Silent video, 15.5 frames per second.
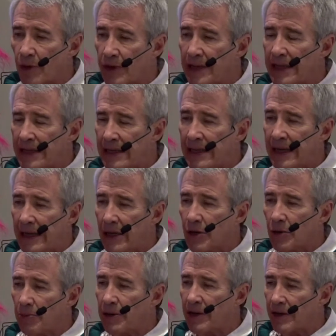it in here
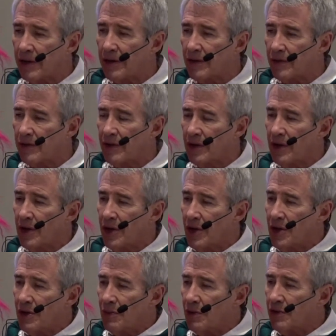because
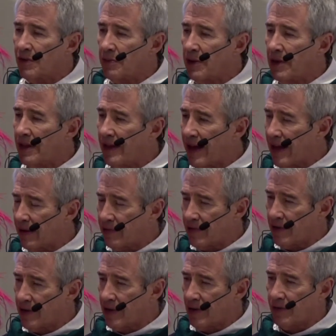when somebody laughs
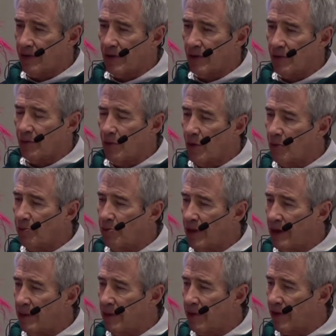at us or won't
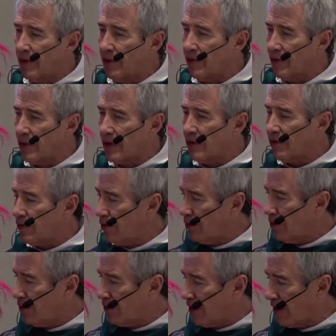play with us or
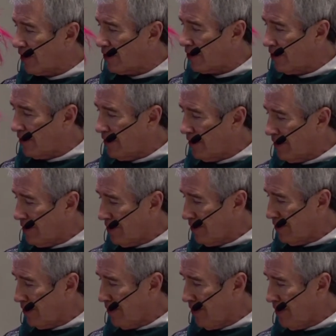excludes us,
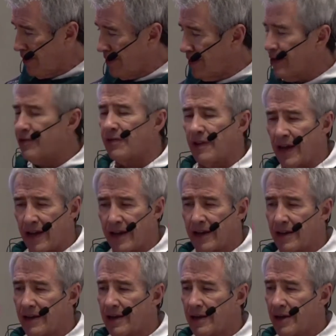it's sad. It's
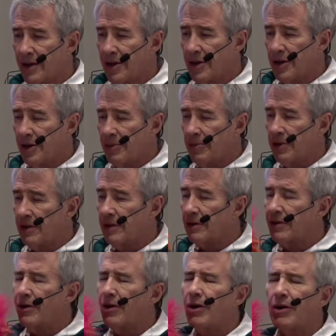sad. But
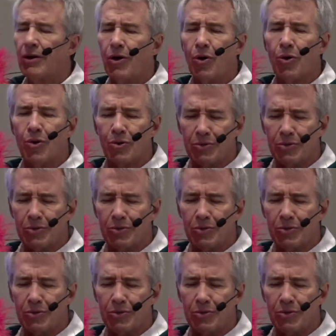oh,